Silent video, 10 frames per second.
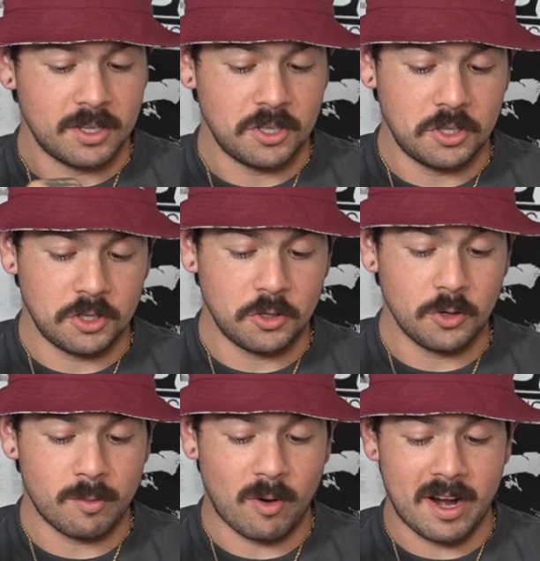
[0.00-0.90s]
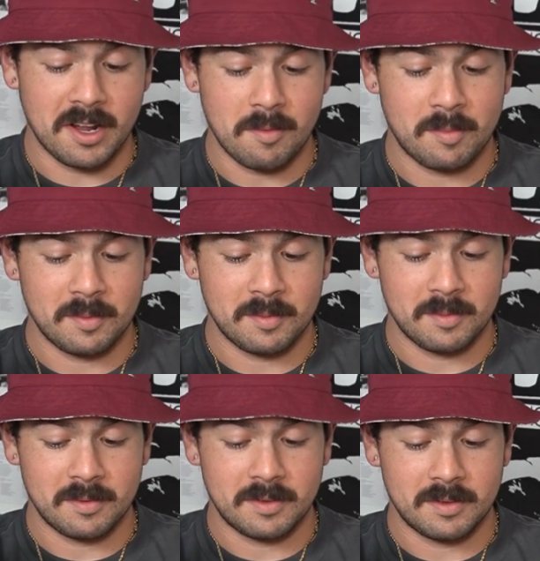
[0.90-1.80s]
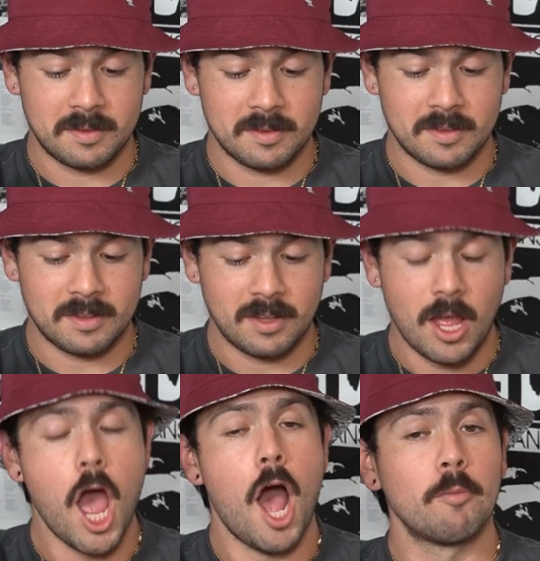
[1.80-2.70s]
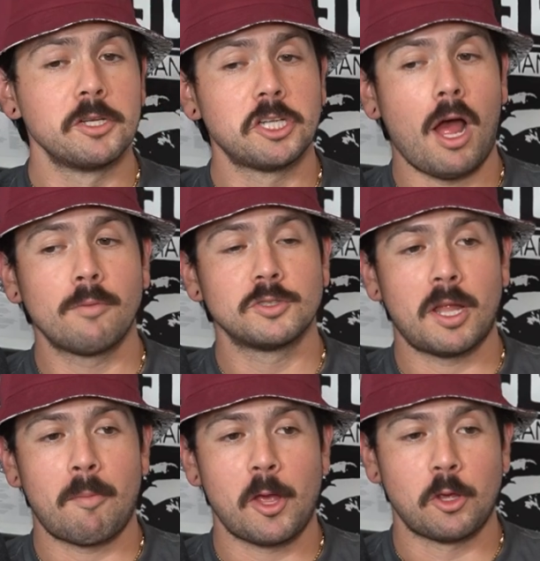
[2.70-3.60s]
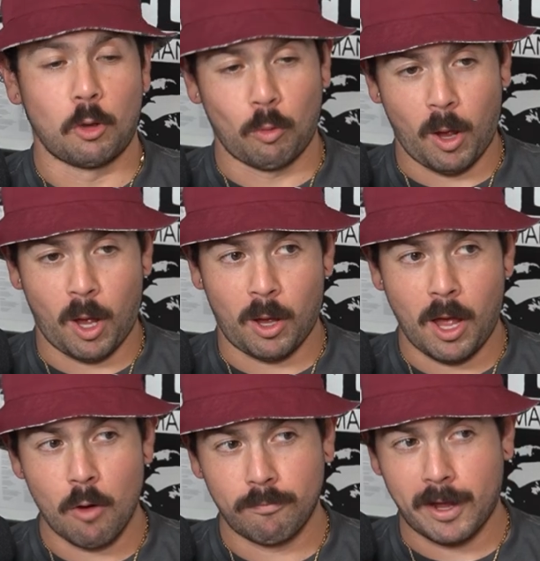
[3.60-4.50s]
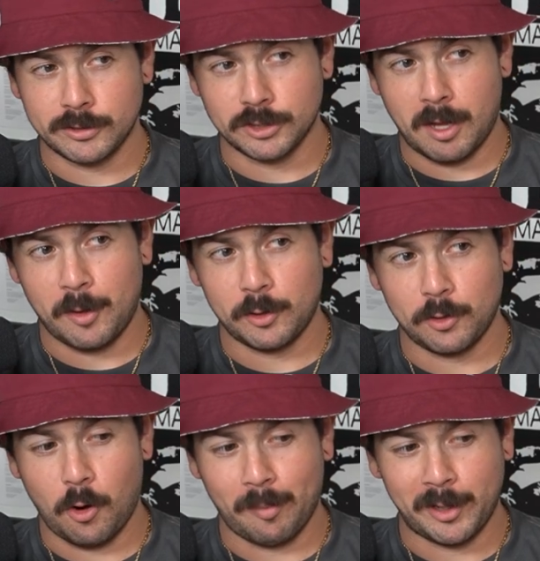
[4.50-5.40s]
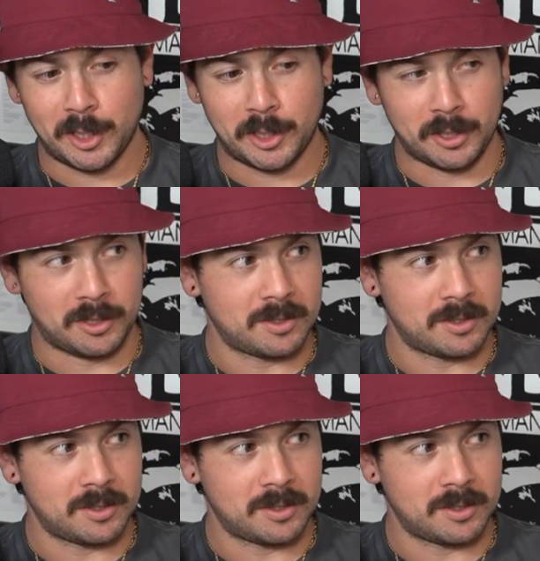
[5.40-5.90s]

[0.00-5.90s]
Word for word: You had brought up, how many times did I make you, how fast does that make you go pee?